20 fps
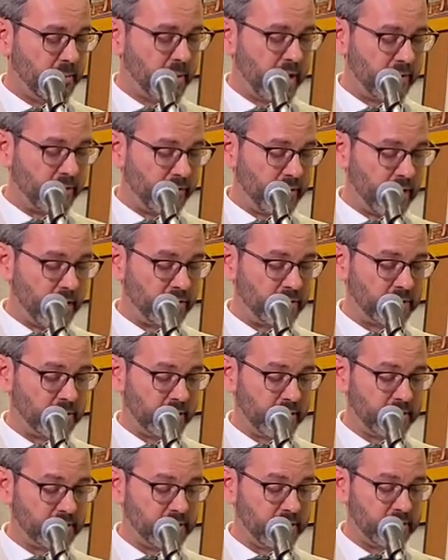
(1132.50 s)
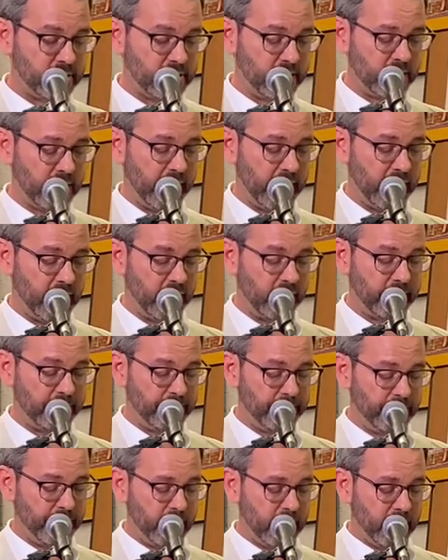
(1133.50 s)
My father's lessons in the
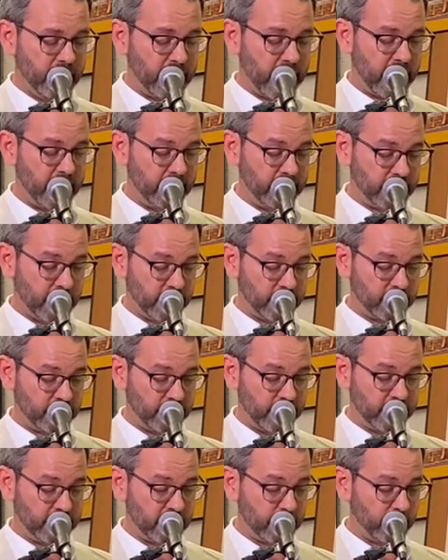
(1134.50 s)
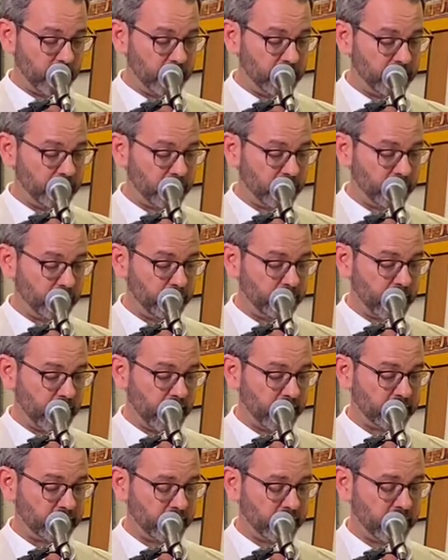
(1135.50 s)
air, that industrious emergency room
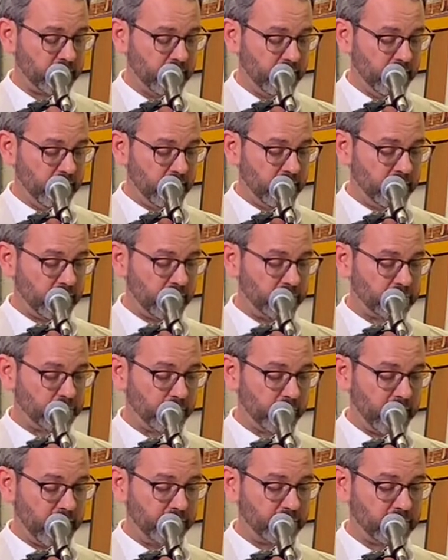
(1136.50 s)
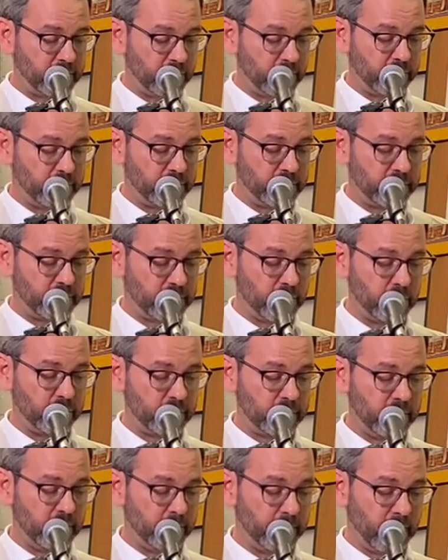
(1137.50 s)
doctor, those brave soldiers
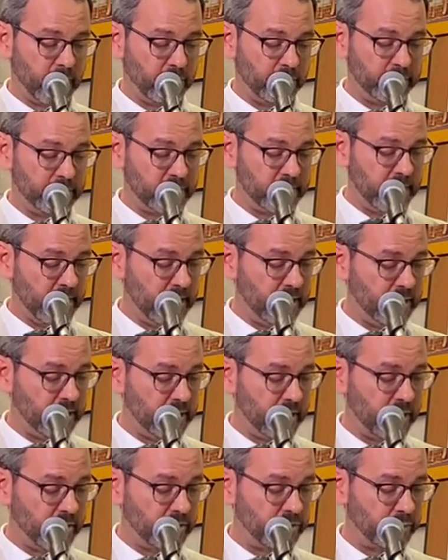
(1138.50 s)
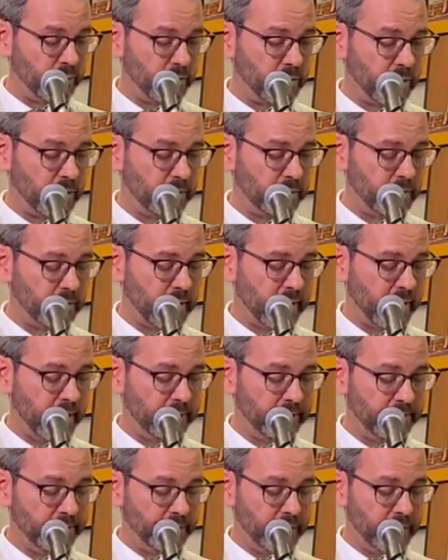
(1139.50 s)
soaked to the bone standing there as we rolled away.